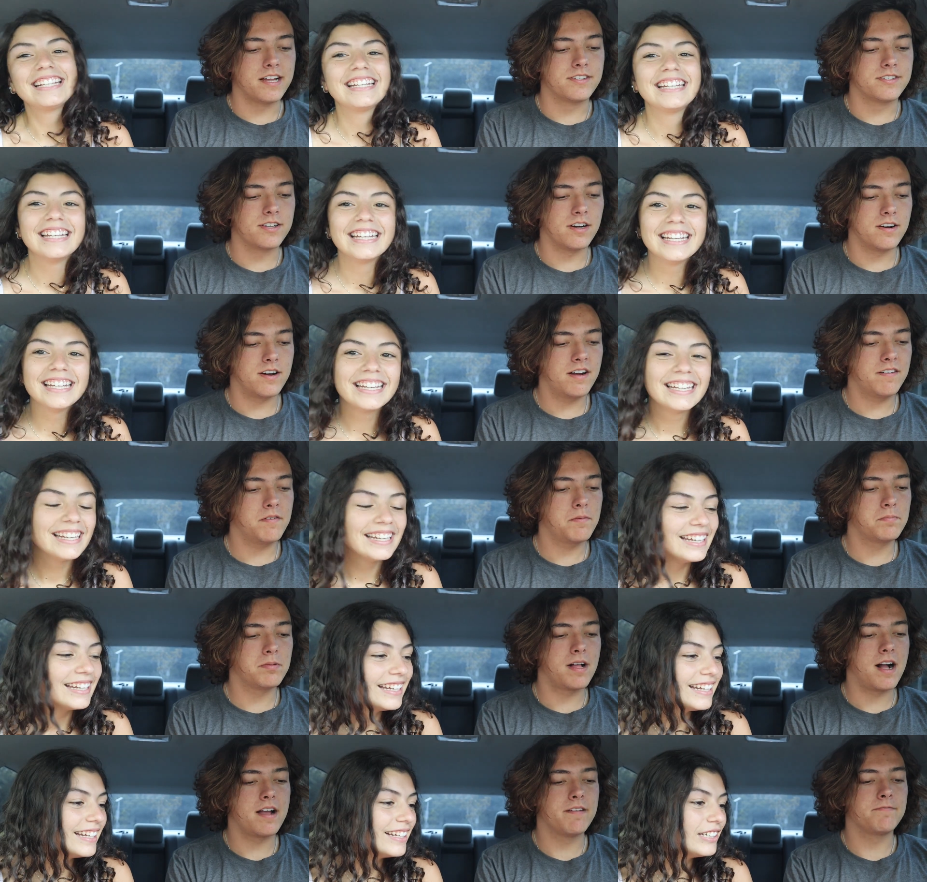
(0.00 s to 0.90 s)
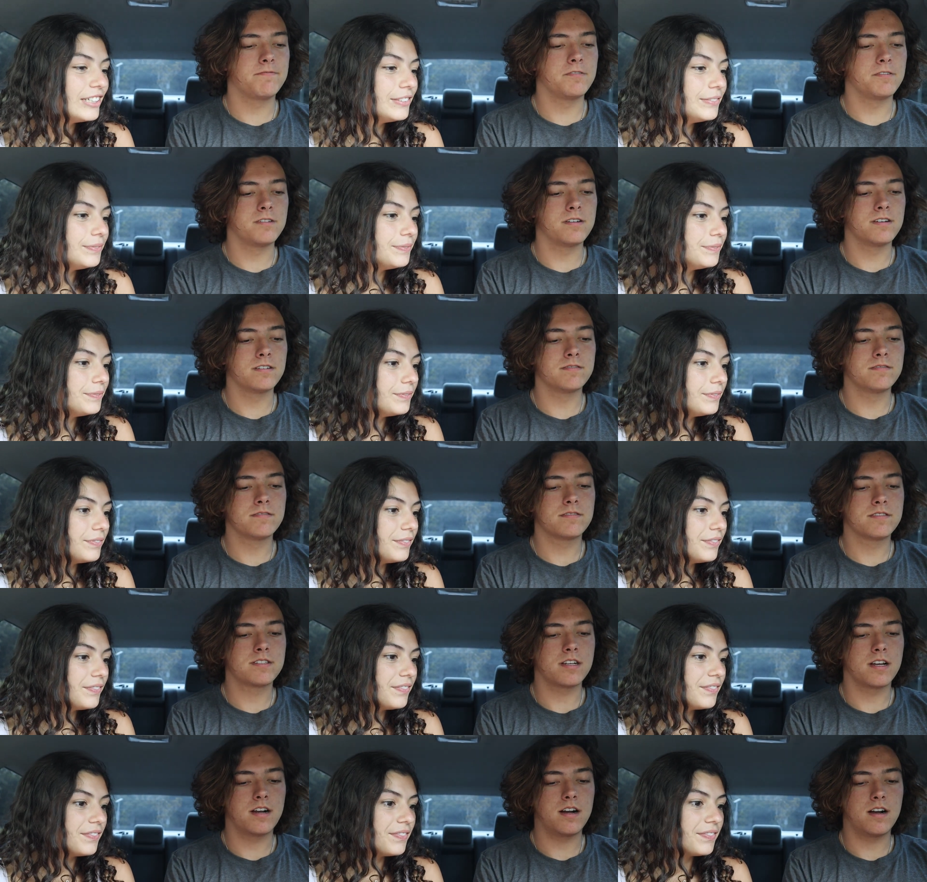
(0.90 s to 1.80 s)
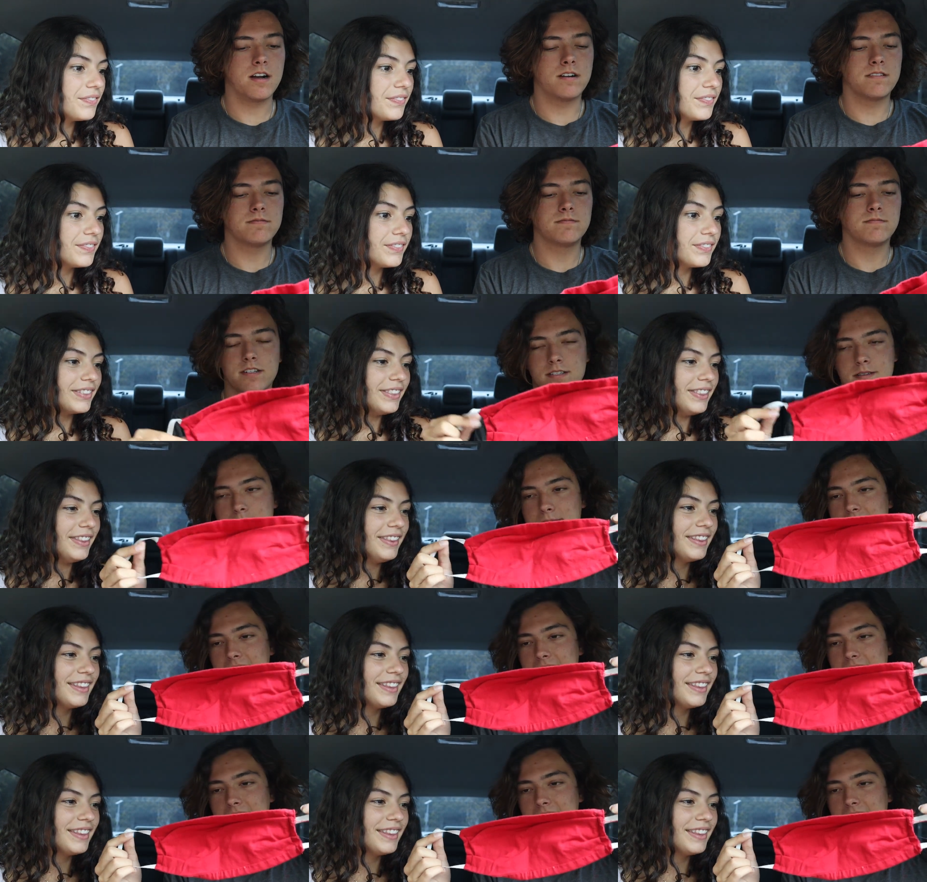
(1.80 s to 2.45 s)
Speaker 1: I don't have a blindfold, so here's a